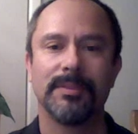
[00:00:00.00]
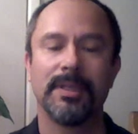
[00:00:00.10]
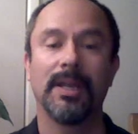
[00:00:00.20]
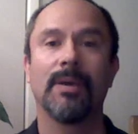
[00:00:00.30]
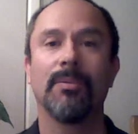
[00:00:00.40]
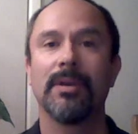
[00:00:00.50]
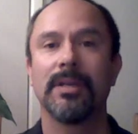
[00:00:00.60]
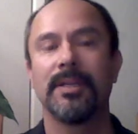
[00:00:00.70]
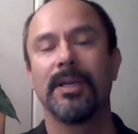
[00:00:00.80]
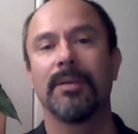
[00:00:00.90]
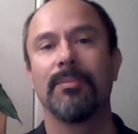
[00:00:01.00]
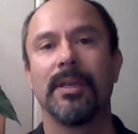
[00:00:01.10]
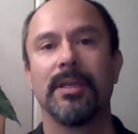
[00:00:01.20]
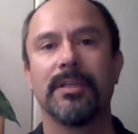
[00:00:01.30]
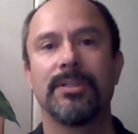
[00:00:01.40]
Today I want to take a
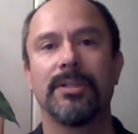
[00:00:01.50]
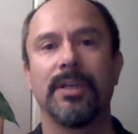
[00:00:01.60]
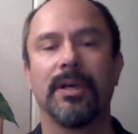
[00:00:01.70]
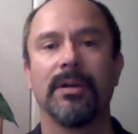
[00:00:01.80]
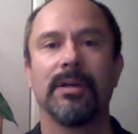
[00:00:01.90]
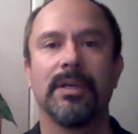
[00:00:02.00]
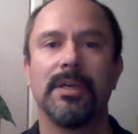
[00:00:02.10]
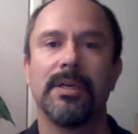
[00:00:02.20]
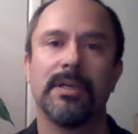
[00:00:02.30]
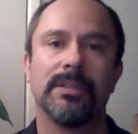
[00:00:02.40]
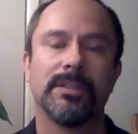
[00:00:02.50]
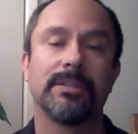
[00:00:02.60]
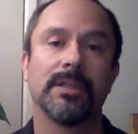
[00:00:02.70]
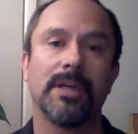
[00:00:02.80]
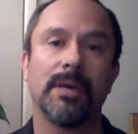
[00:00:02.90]
minute to share just
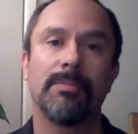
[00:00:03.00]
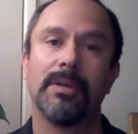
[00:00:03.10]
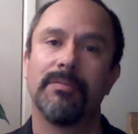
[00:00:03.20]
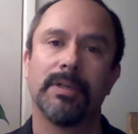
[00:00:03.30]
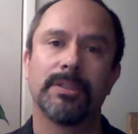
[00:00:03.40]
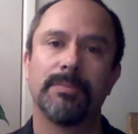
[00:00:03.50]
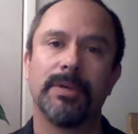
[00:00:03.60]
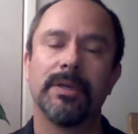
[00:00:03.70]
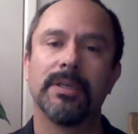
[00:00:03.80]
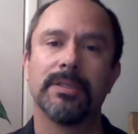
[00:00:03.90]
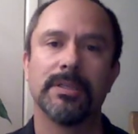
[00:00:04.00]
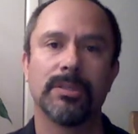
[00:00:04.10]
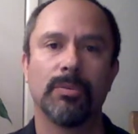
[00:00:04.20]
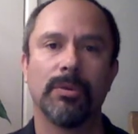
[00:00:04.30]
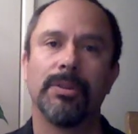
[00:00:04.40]
a couple of experiences
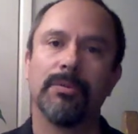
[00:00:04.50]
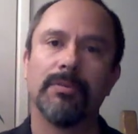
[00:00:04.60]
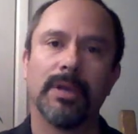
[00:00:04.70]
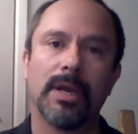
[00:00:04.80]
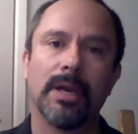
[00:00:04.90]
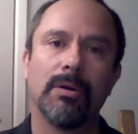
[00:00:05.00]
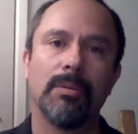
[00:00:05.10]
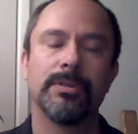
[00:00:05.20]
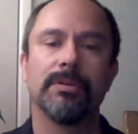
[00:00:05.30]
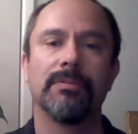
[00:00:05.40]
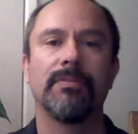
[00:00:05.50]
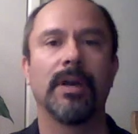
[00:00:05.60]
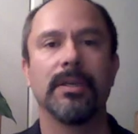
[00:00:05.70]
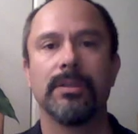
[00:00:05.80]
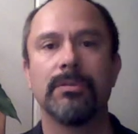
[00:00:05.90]
with you that I hope that you'll
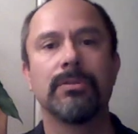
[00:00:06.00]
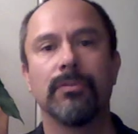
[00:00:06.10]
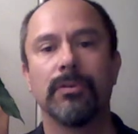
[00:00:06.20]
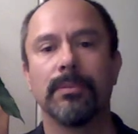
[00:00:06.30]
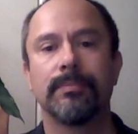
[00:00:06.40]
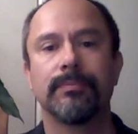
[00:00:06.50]
find useful.